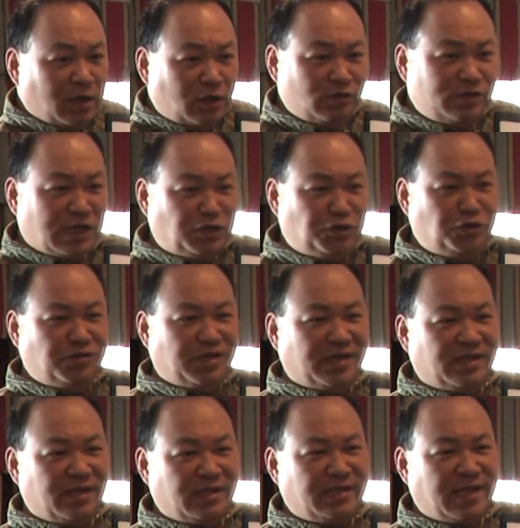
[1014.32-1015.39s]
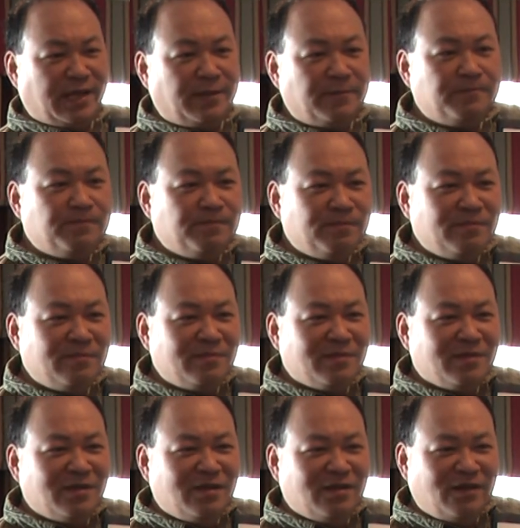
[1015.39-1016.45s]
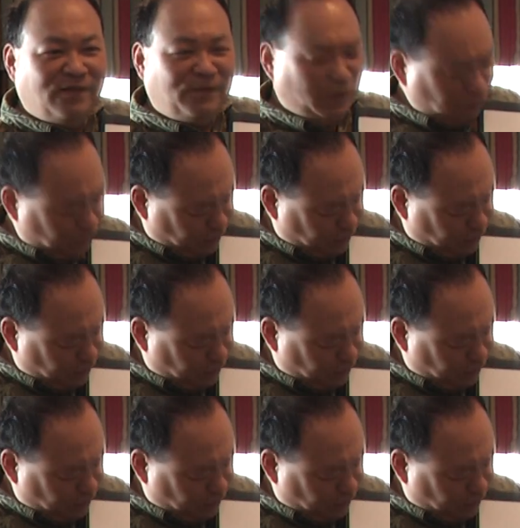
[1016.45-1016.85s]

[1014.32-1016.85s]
you start shooting this thing. A few